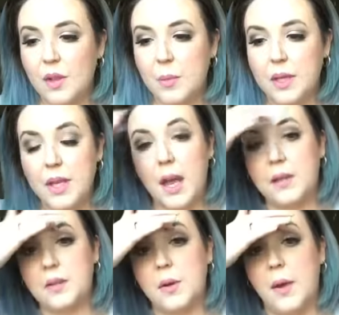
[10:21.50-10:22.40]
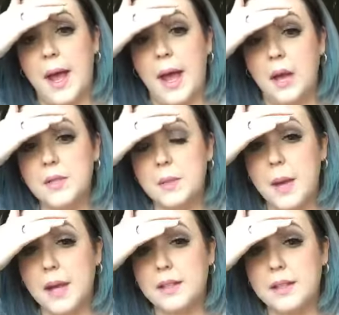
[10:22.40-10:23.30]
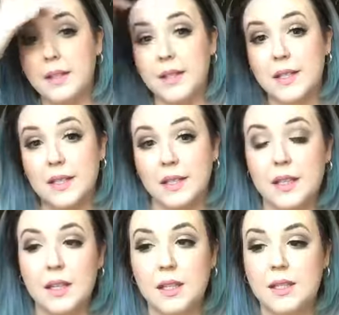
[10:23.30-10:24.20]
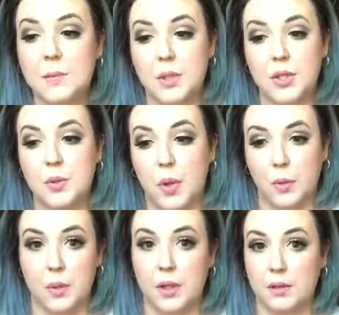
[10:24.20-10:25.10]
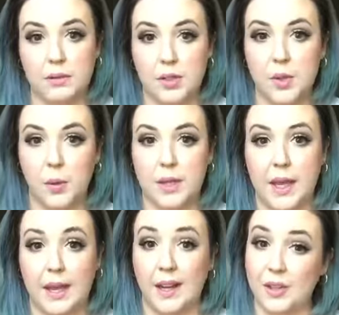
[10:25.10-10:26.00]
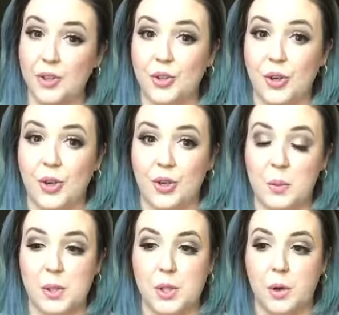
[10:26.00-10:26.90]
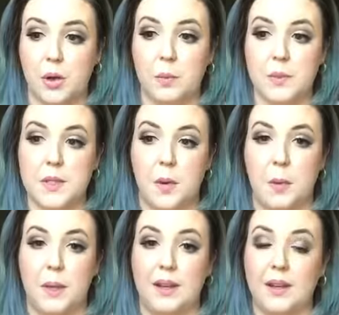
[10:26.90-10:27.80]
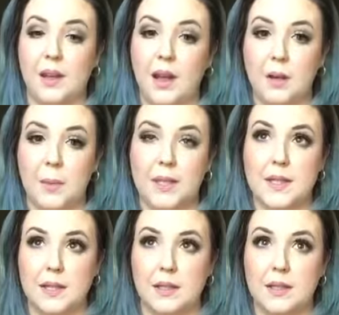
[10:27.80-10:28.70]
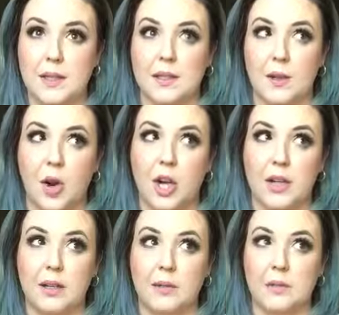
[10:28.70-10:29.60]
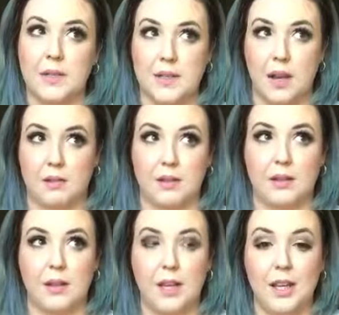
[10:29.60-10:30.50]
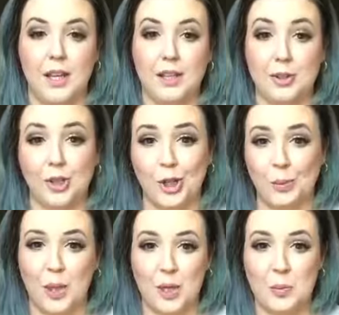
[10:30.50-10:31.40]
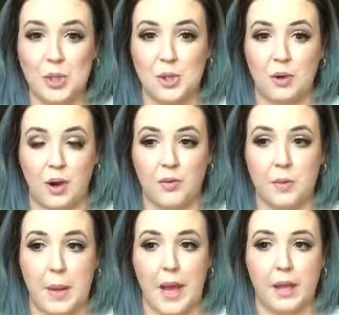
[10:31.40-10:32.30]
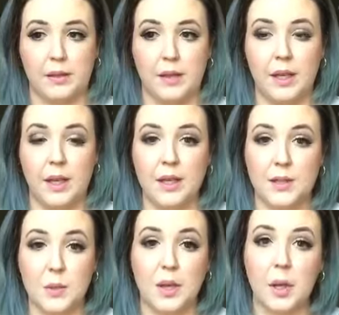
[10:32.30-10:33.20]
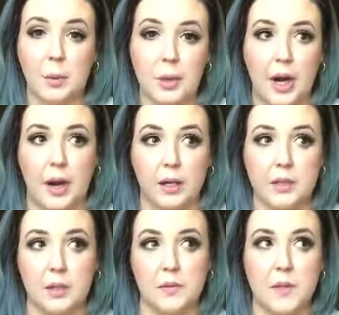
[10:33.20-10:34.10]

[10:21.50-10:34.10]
But yeah, you don't have to buy the extended kits, but you totally can, and you're going to earn commission on them. So I mean, it kind of makes sense because they're already discounted, and then you're going to make commission right off the bat. It's going to help your active.